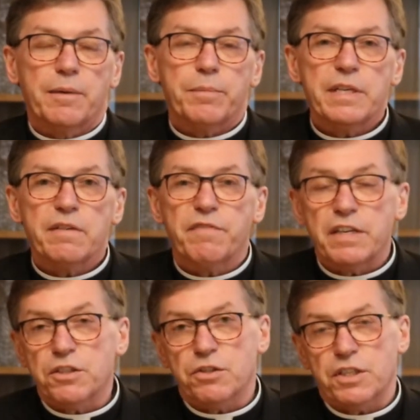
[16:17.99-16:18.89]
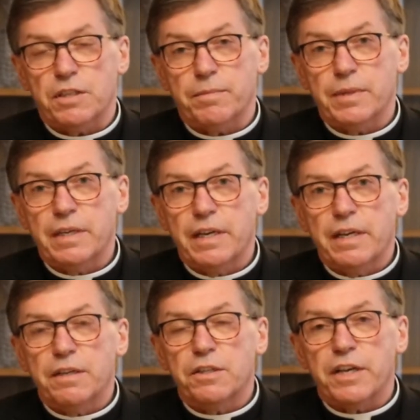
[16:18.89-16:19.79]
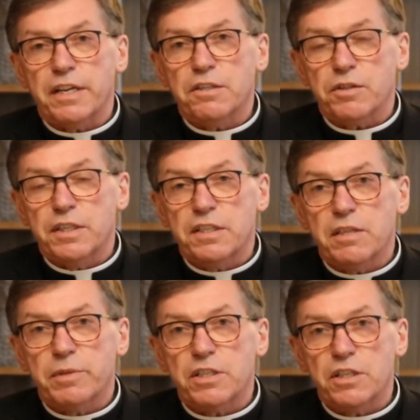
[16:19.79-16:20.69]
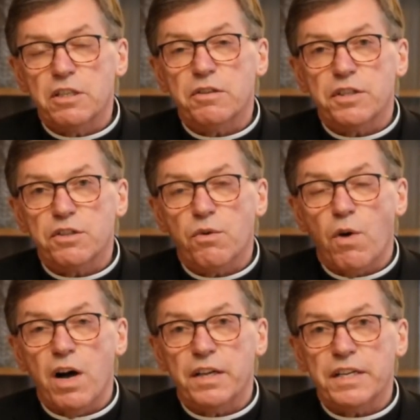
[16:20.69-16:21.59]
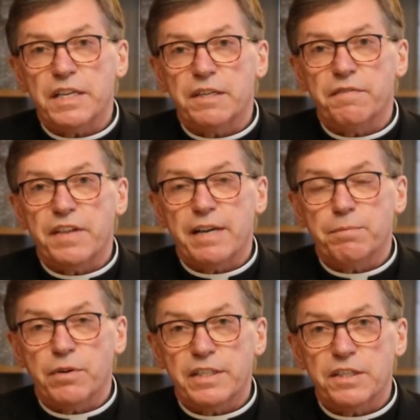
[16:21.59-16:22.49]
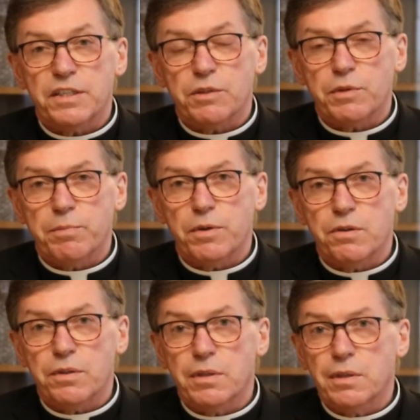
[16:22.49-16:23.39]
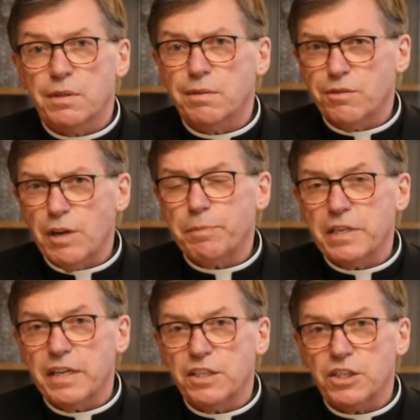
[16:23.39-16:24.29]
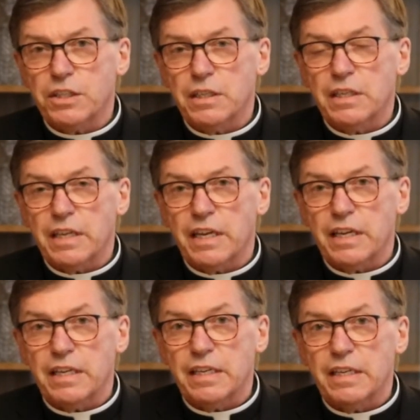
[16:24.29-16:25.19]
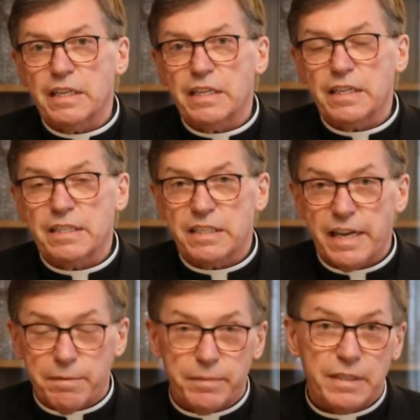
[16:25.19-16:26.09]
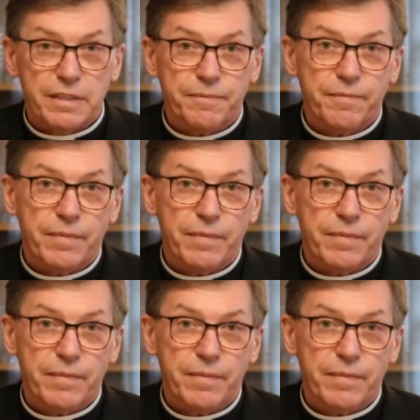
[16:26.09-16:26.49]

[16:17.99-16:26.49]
Be adventuresome to enter into the mysterious quality of that presence with both trepidation and excitement